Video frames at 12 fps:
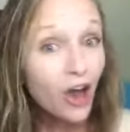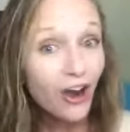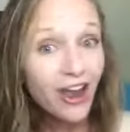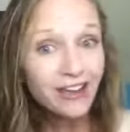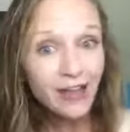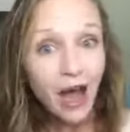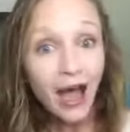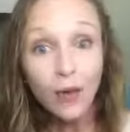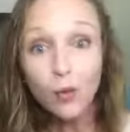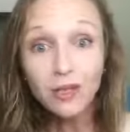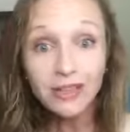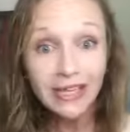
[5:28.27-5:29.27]
All right, I
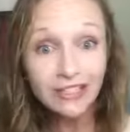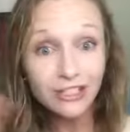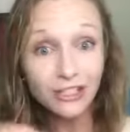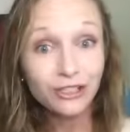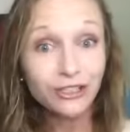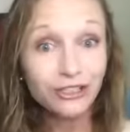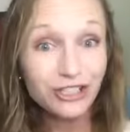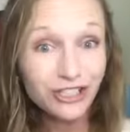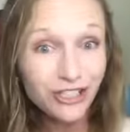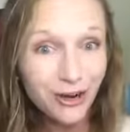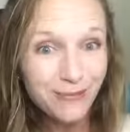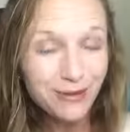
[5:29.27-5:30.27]
will link to the dilution
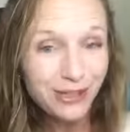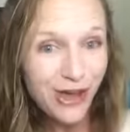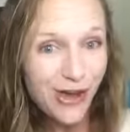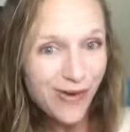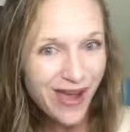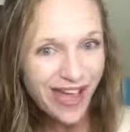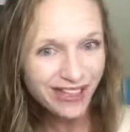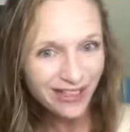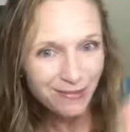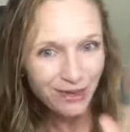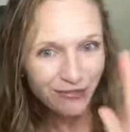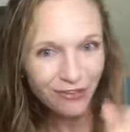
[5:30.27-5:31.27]
chart below and
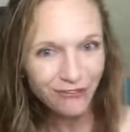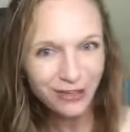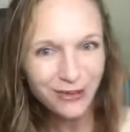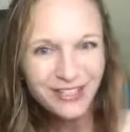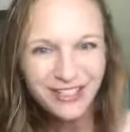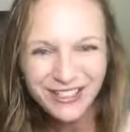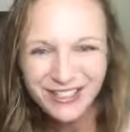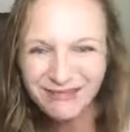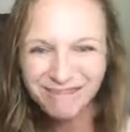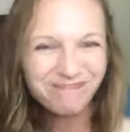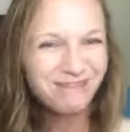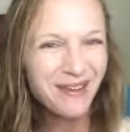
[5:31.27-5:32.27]
let me know if you have any questions.
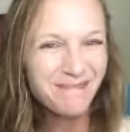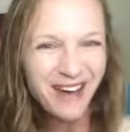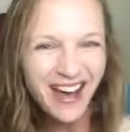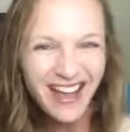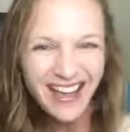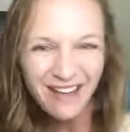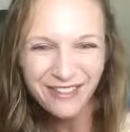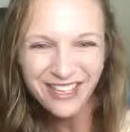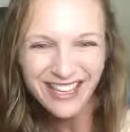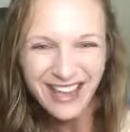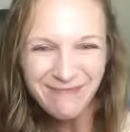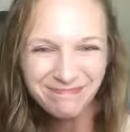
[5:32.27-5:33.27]
Bye, have a
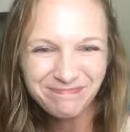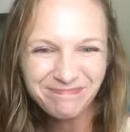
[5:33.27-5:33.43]
great day.